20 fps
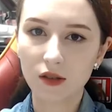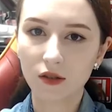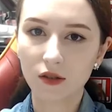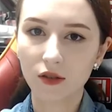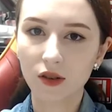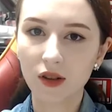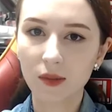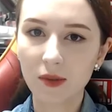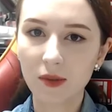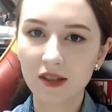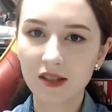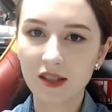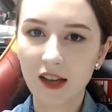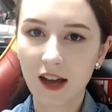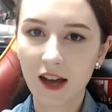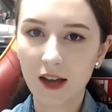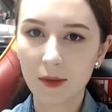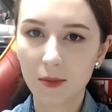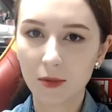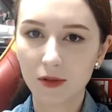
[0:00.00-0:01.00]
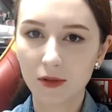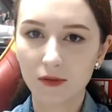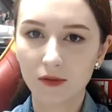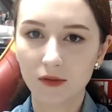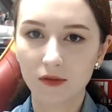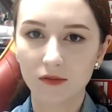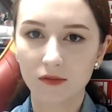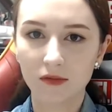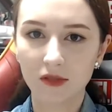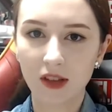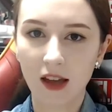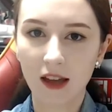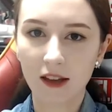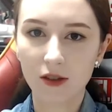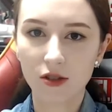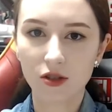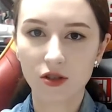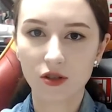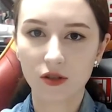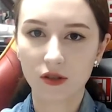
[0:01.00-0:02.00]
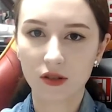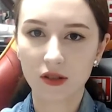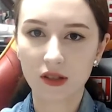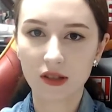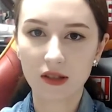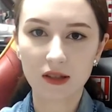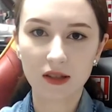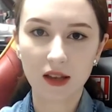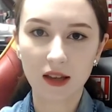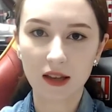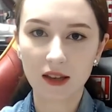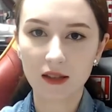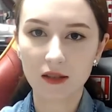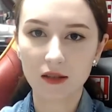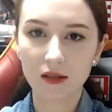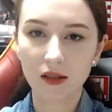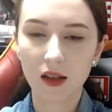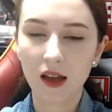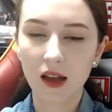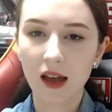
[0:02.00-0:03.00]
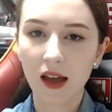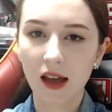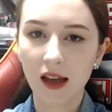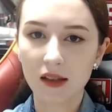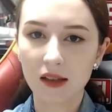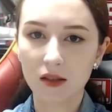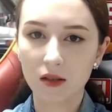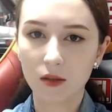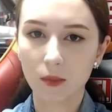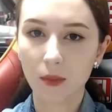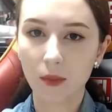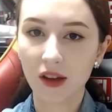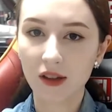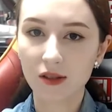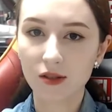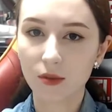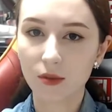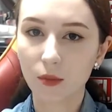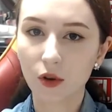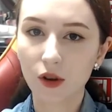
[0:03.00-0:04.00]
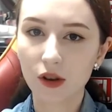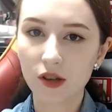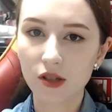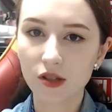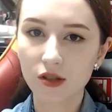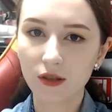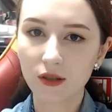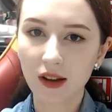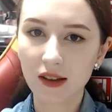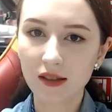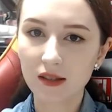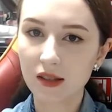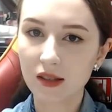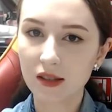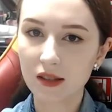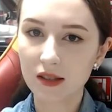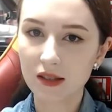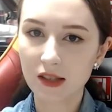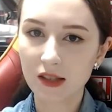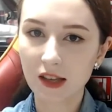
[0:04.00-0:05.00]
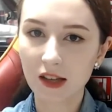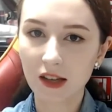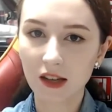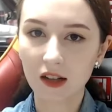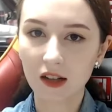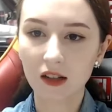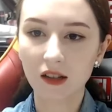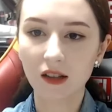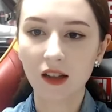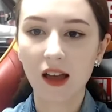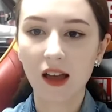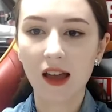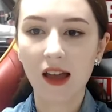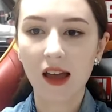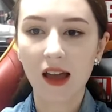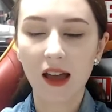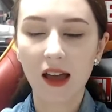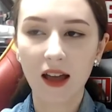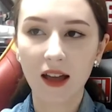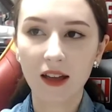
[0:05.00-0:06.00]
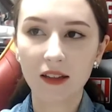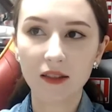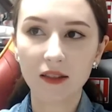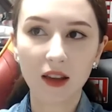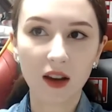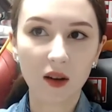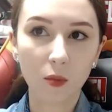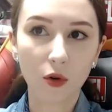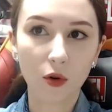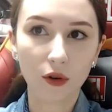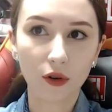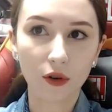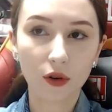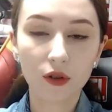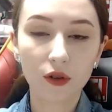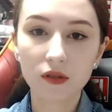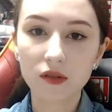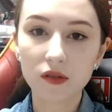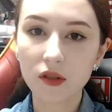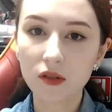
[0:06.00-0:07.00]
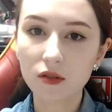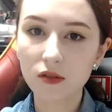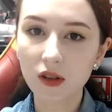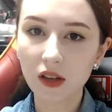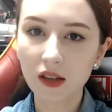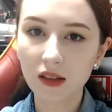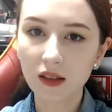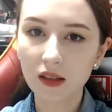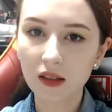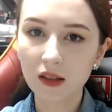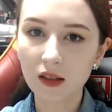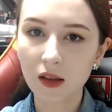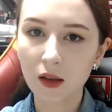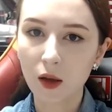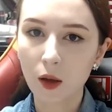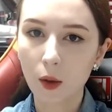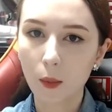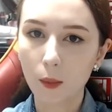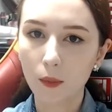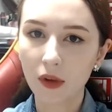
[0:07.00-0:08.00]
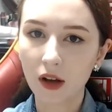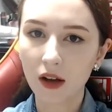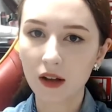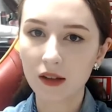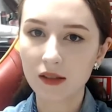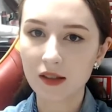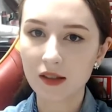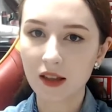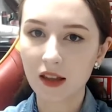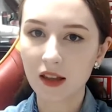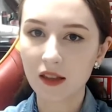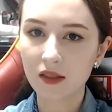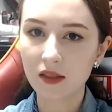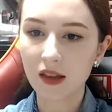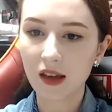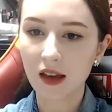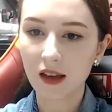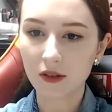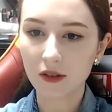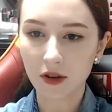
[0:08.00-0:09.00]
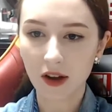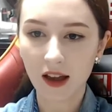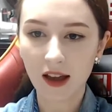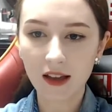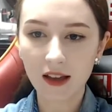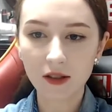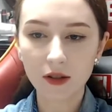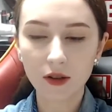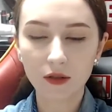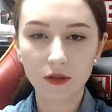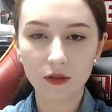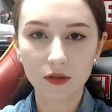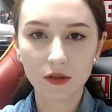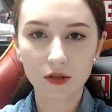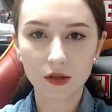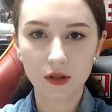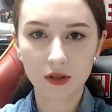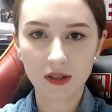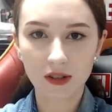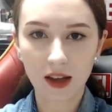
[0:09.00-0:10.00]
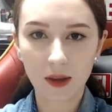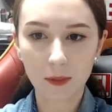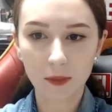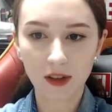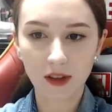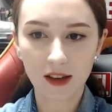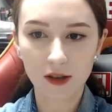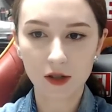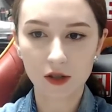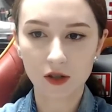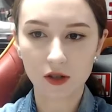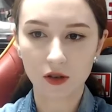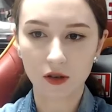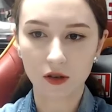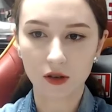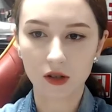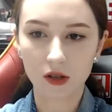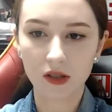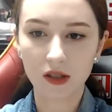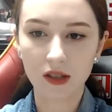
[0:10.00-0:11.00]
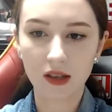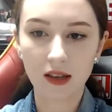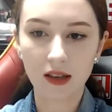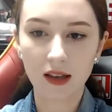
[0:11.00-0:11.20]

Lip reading: the creamy type textured essence has a better moisturizing skill and they are more concentrated, but in the other hand, a water type textured